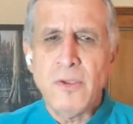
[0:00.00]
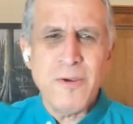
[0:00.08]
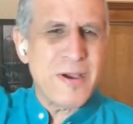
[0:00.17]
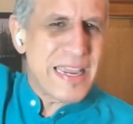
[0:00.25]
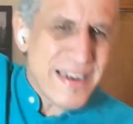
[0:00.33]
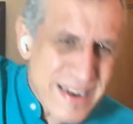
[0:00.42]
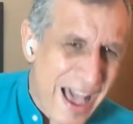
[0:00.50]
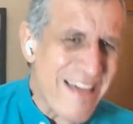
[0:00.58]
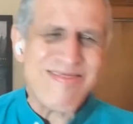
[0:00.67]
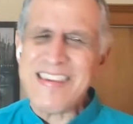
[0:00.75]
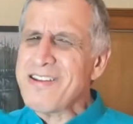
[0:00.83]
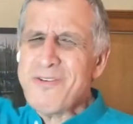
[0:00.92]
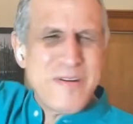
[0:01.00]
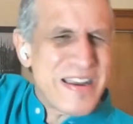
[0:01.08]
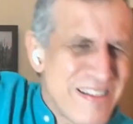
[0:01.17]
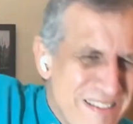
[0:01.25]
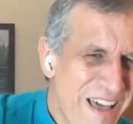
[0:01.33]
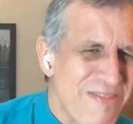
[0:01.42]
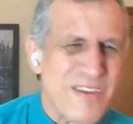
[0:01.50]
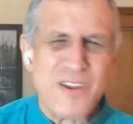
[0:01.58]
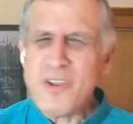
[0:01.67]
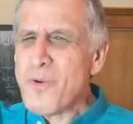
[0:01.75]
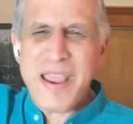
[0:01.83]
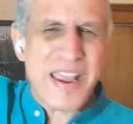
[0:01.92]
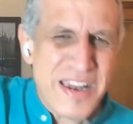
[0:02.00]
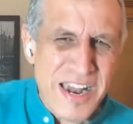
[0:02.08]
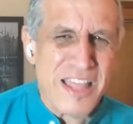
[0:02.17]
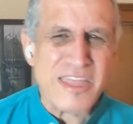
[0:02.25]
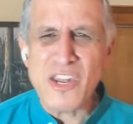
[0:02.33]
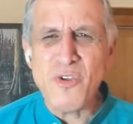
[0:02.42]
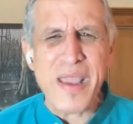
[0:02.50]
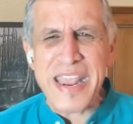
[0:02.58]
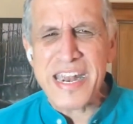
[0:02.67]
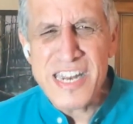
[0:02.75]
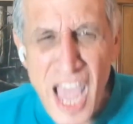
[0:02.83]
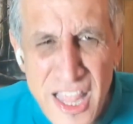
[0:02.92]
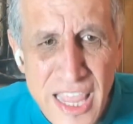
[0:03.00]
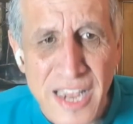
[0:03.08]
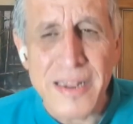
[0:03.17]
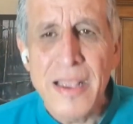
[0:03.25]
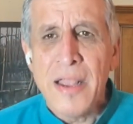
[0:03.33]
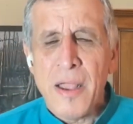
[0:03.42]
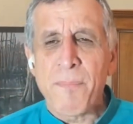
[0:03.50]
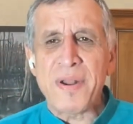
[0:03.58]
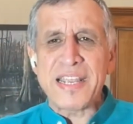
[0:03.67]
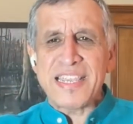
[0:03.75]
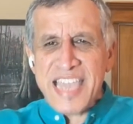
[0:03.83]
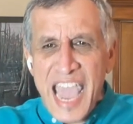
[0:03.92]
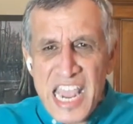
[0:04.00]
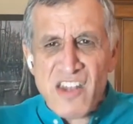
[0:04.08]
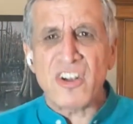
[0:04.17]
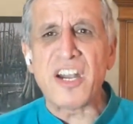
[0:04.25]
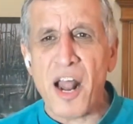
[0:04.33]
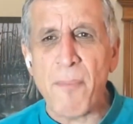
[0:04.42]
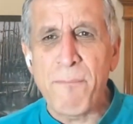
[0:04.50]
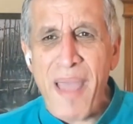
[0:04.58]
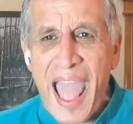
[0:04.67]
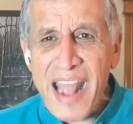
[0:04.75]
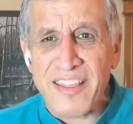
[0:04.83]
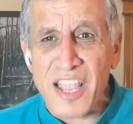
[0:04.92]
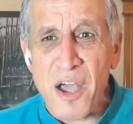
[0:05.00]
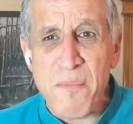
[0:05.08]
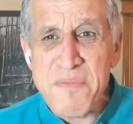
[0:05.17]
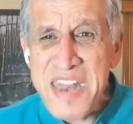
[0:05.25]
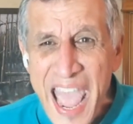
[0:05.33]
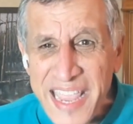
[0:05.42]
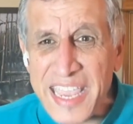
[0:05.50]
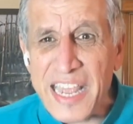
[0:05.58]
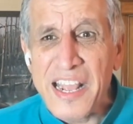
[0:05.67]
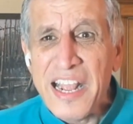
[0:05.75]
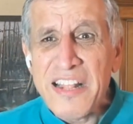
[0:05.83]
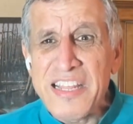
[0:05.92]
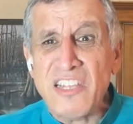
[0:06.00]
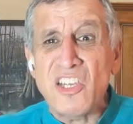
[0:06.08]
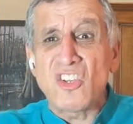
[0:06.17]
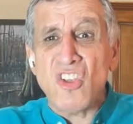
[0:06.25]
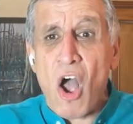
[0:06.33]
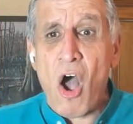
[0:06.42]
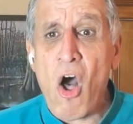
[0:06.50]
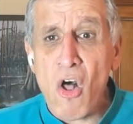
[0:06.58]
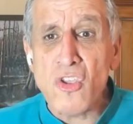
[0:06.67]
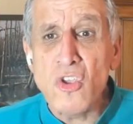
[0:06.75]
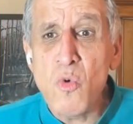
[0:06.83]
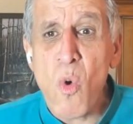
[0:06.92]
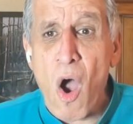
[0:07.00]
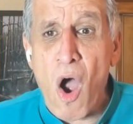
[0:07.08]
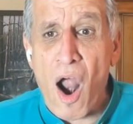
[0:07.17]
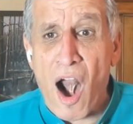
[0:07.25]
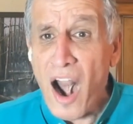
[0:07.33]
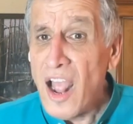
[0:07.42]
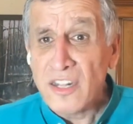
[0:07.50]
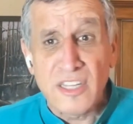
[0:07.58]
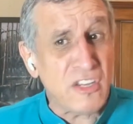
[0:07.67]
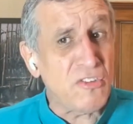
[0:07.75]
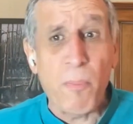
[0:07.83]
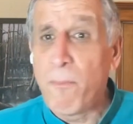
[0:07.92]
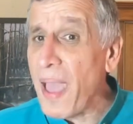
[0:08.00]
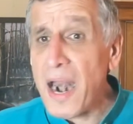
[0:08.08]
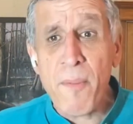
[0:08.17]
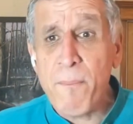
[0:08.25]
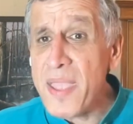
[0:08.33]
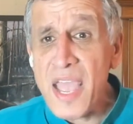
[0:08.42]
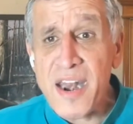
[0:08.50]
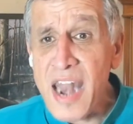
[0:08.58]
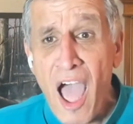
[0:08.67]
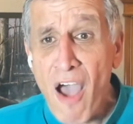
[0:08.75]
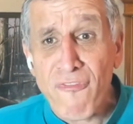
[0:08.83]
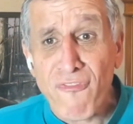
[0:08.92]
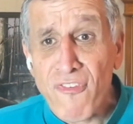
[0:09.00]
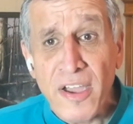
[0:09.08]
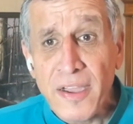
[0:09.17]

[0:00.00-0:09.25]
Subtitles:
You ain't nothing. You ain't nothing. You ain't nothing. You ain't nothing. But a Cajun in a bathtub naked. This is all you are. This better be enough.